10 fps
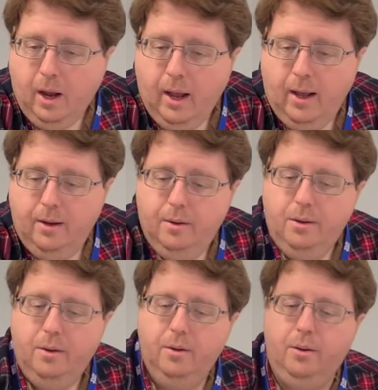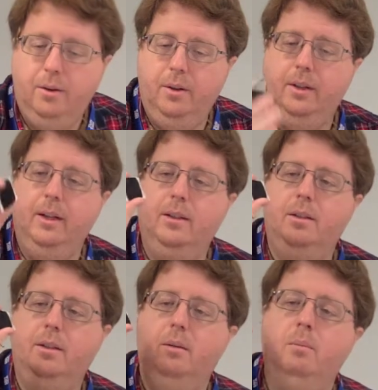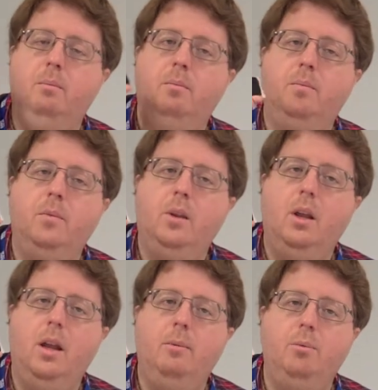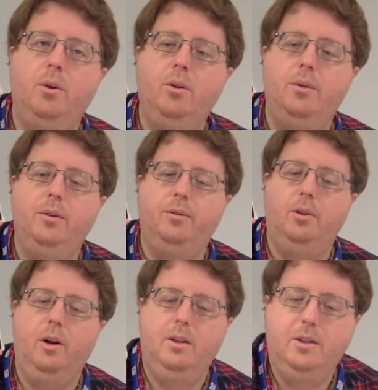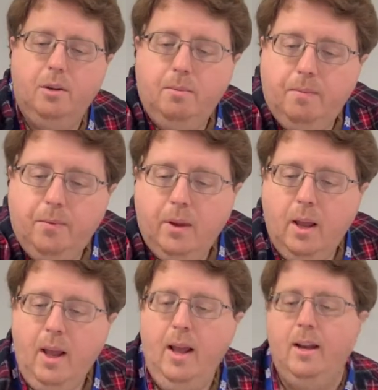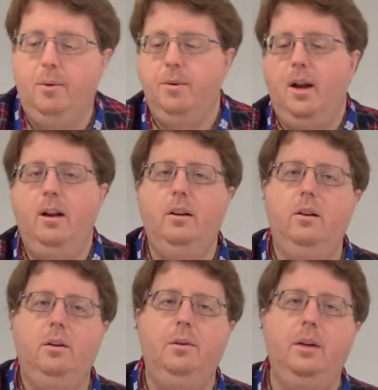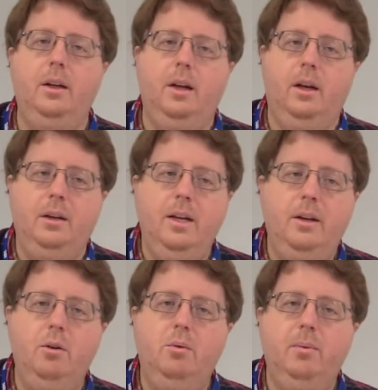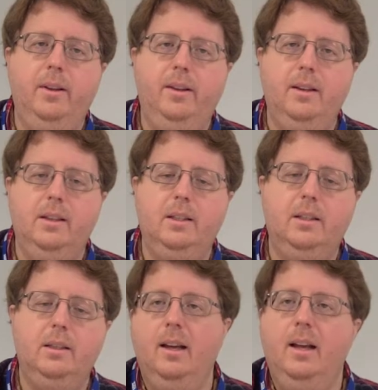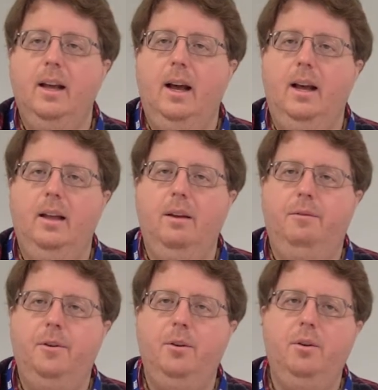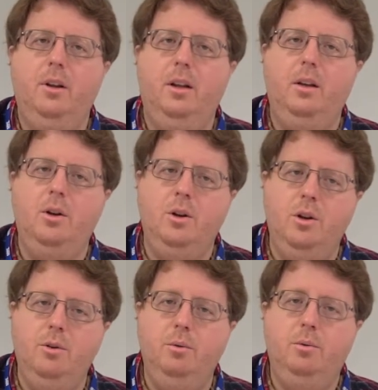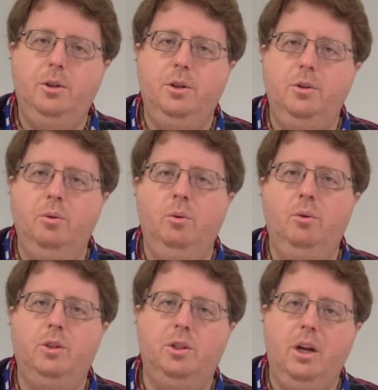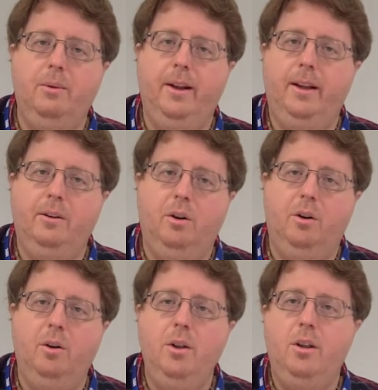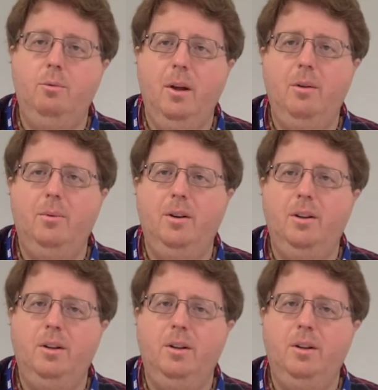And you're going to get some embroidery floss. Now we're not including a needle with this. If you're new to sewing at all, you may want to